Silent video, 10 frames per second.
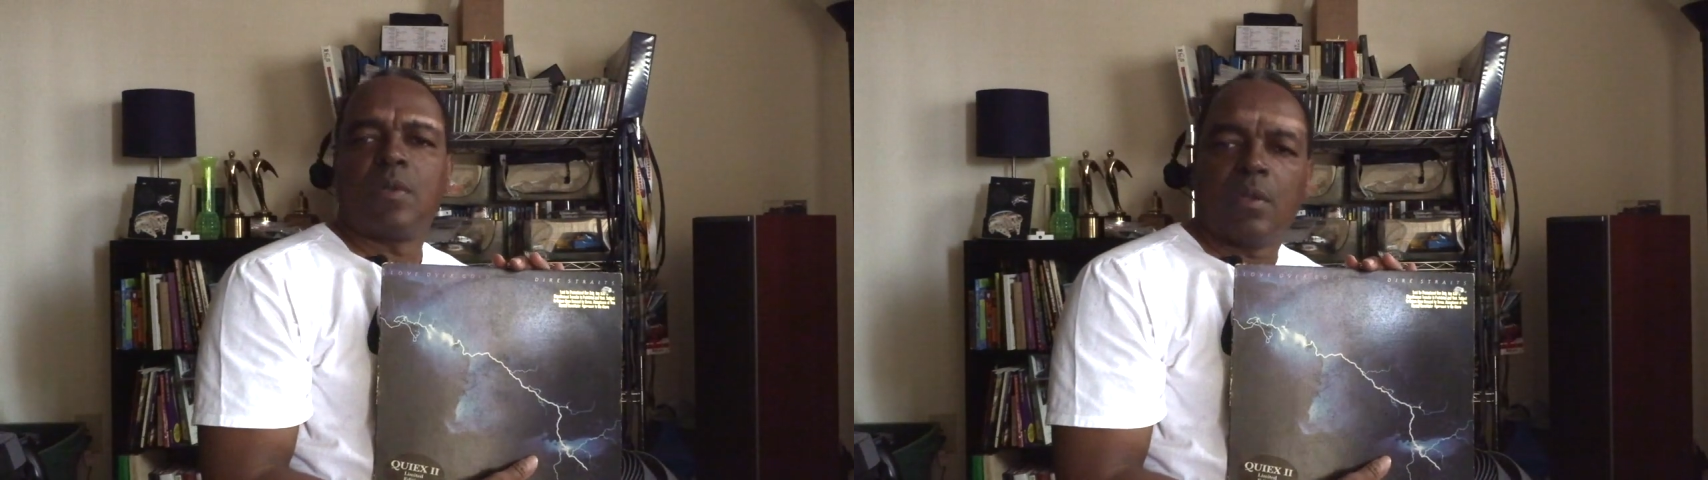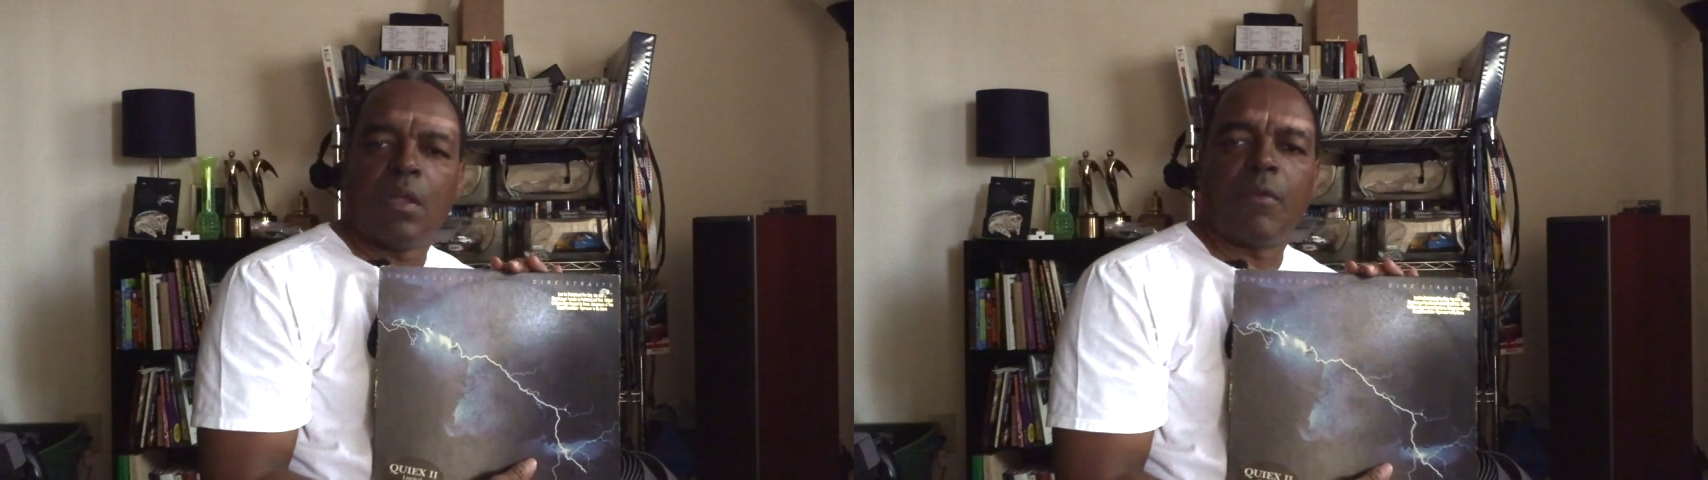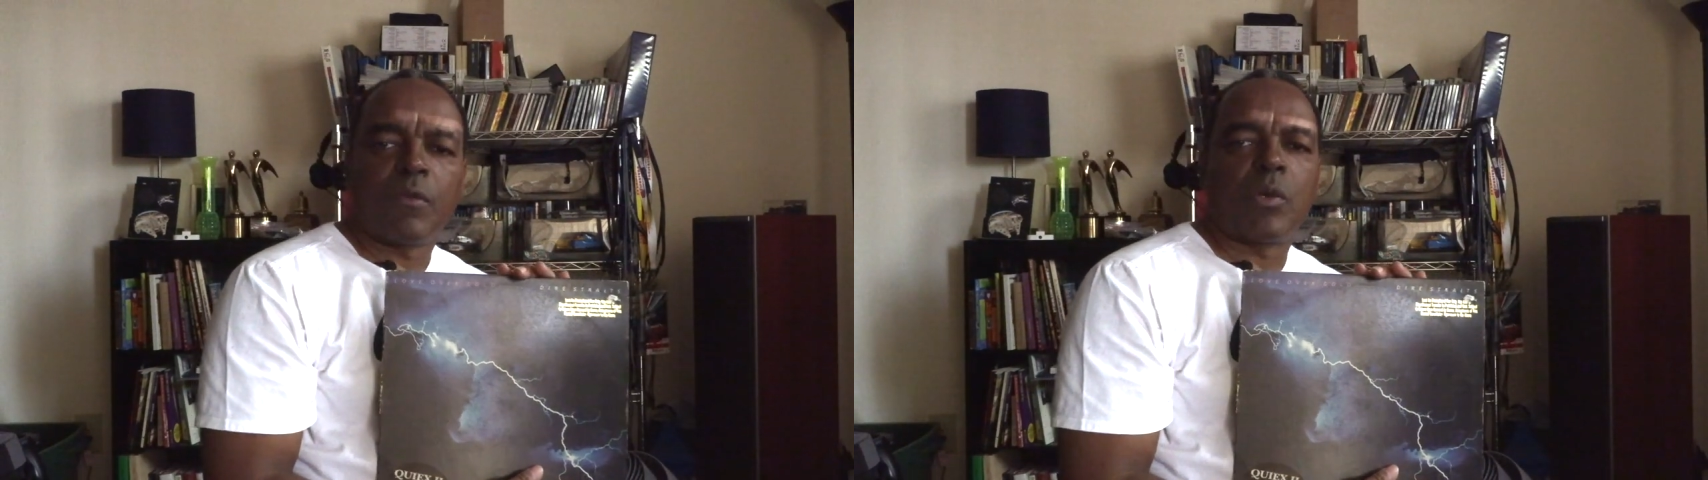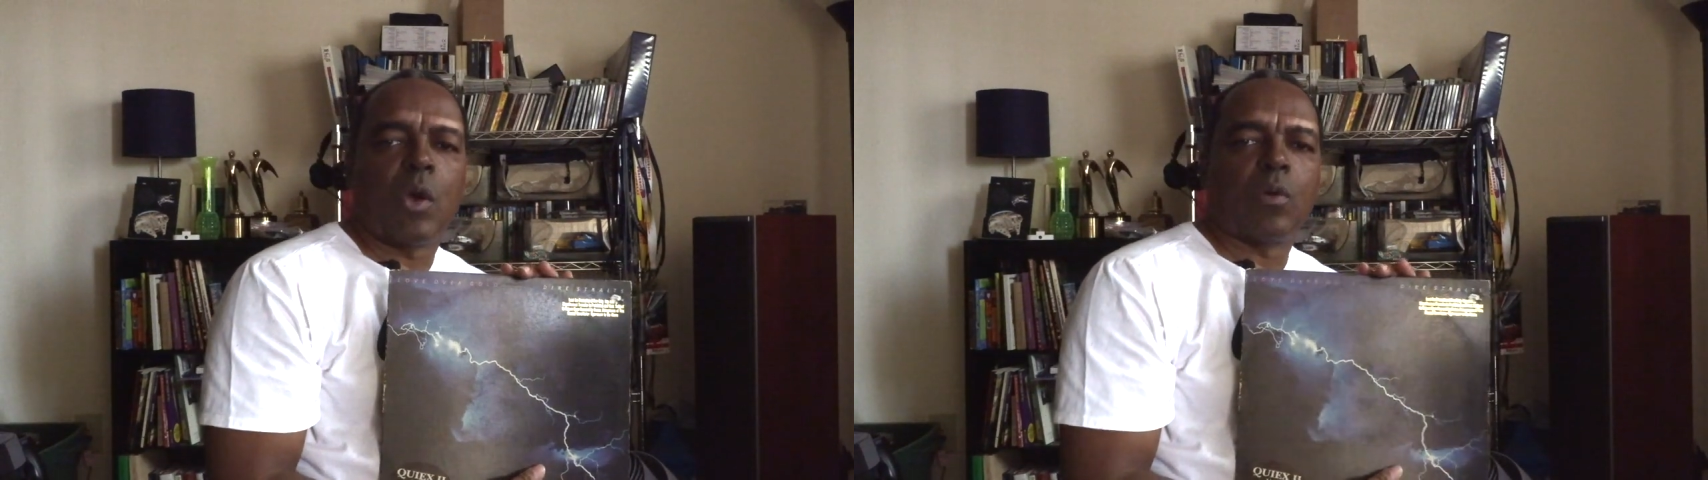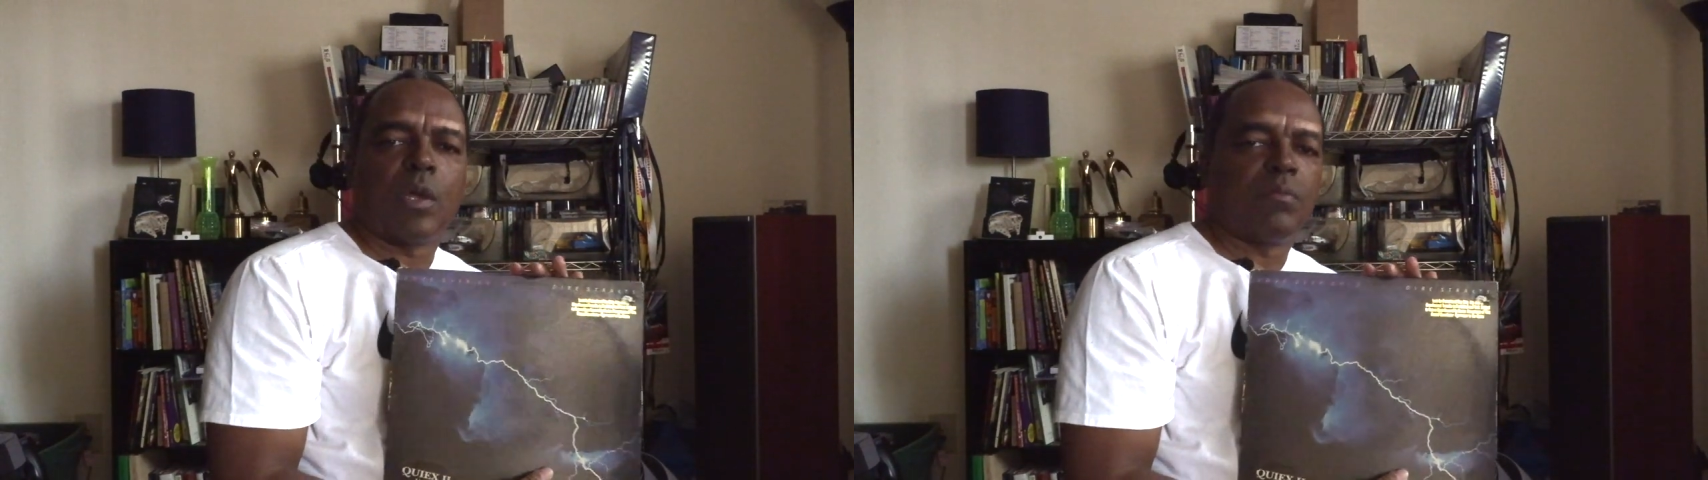Love Over
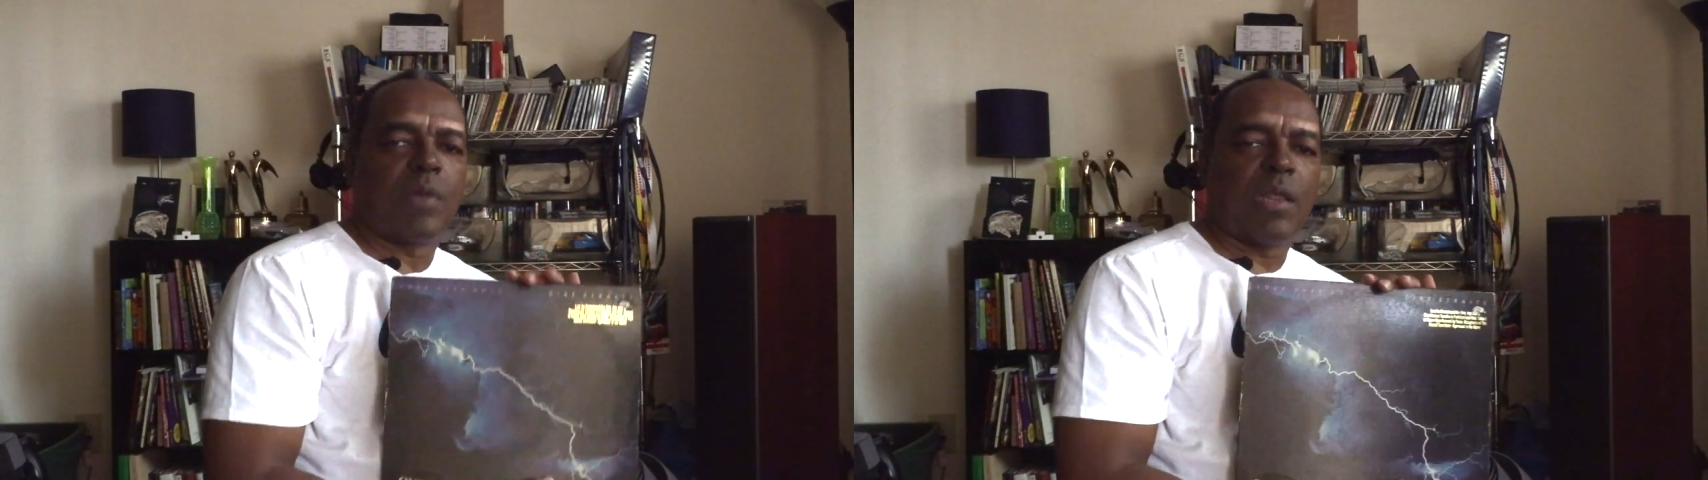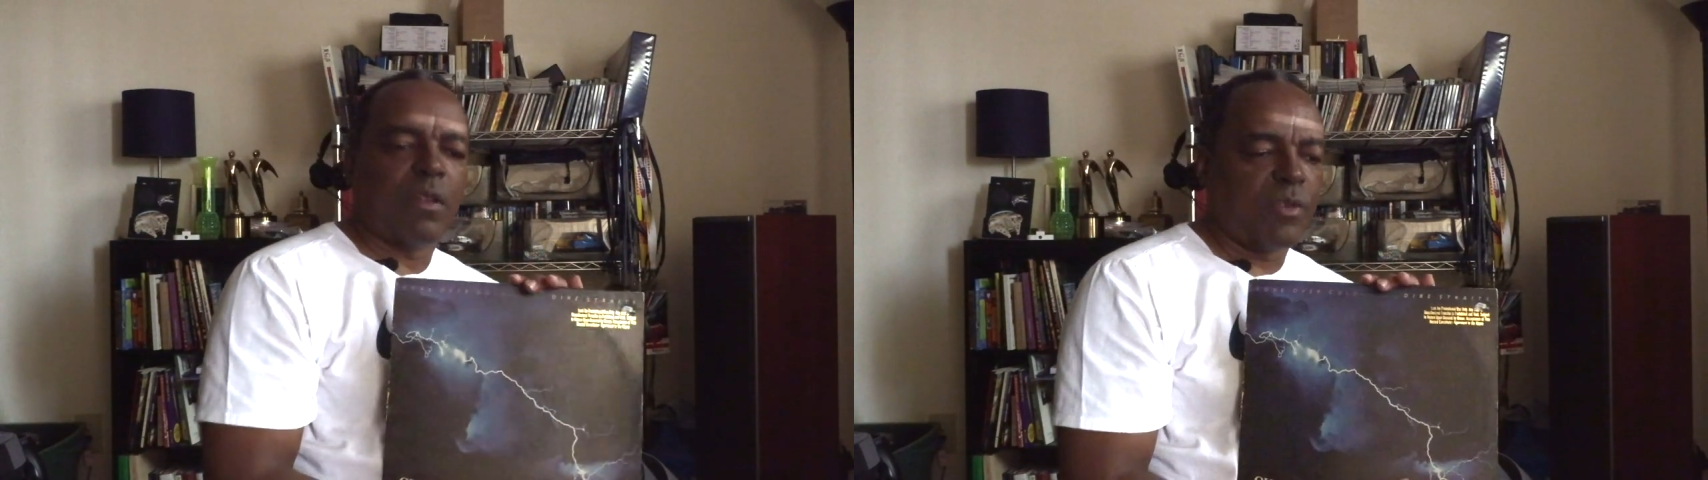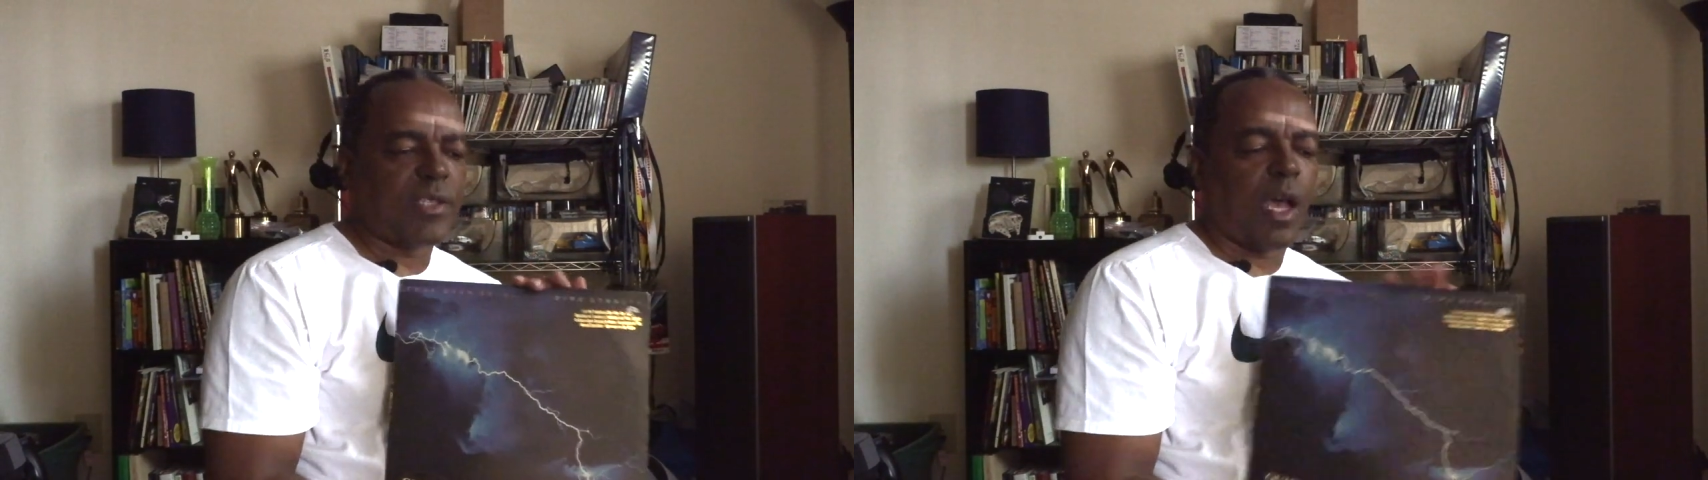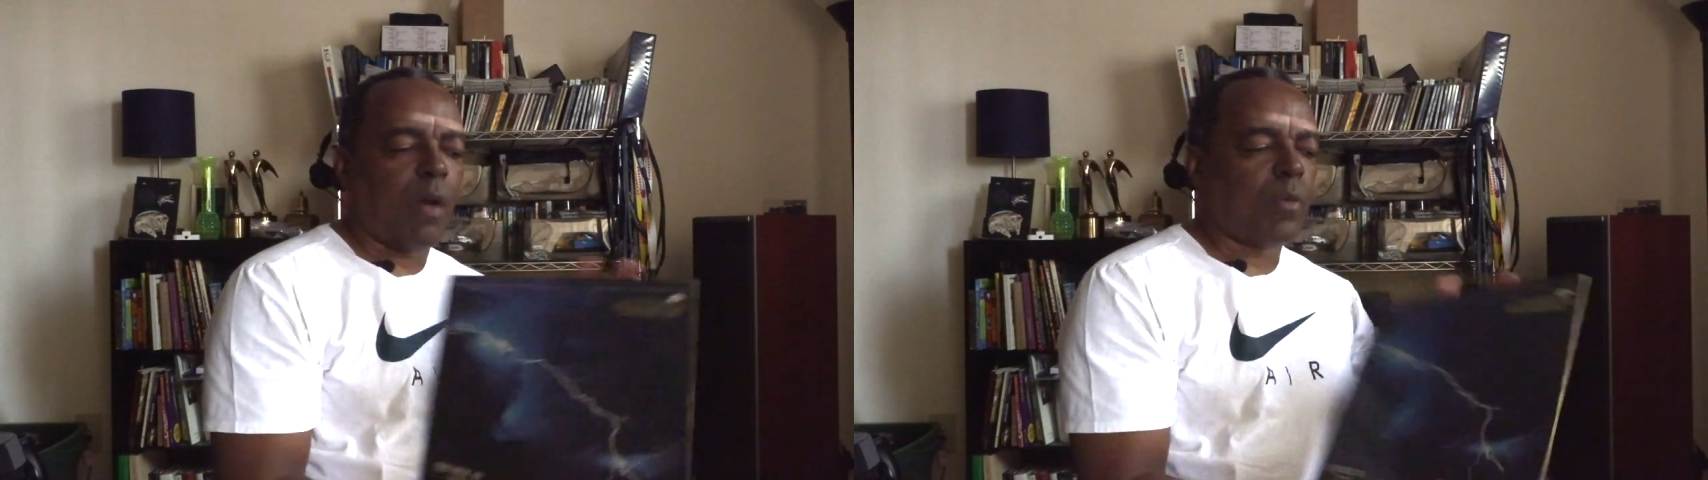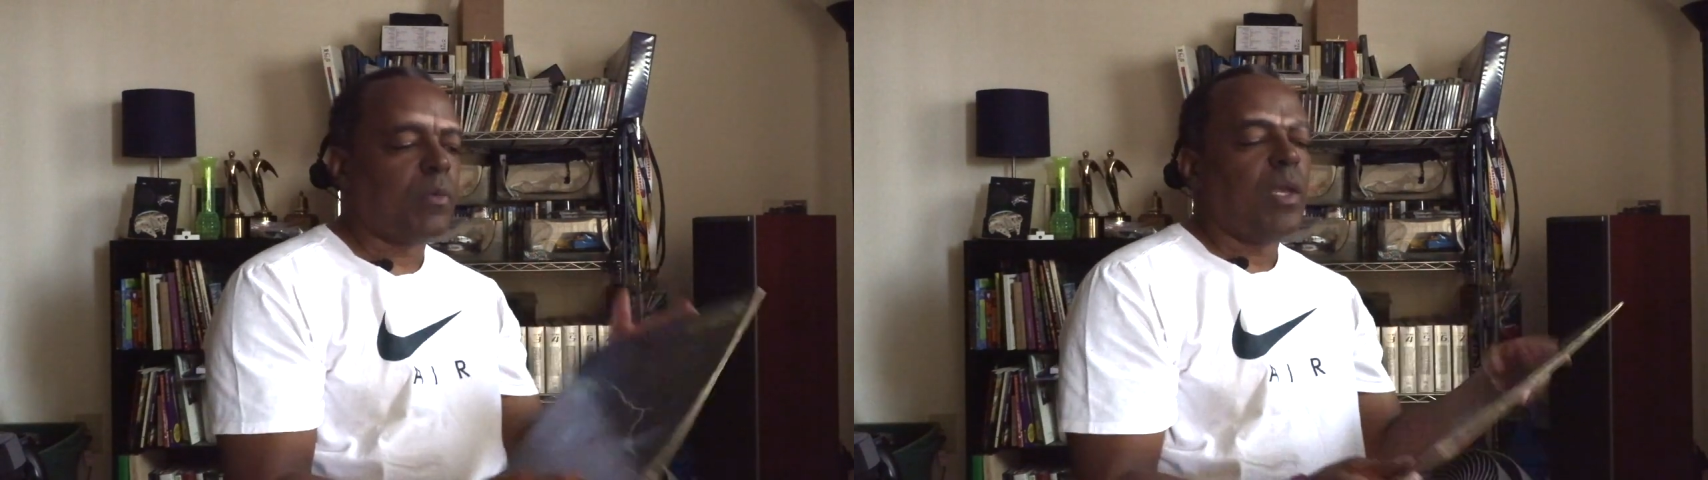Gold. I love this
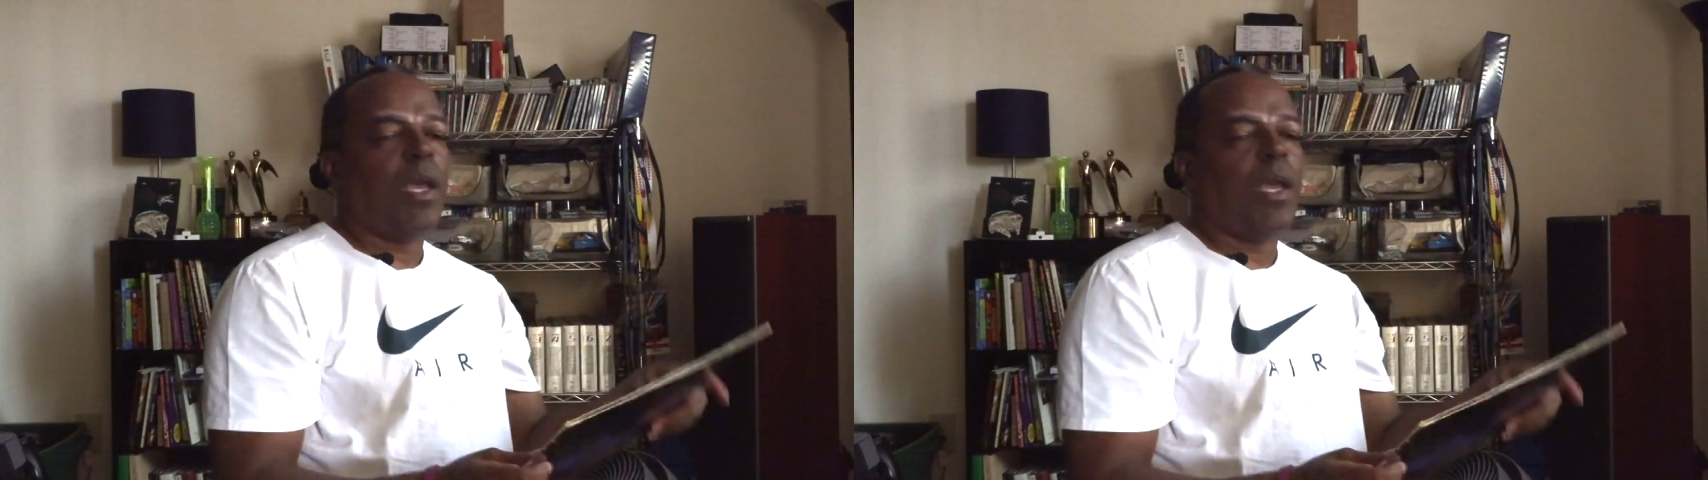album.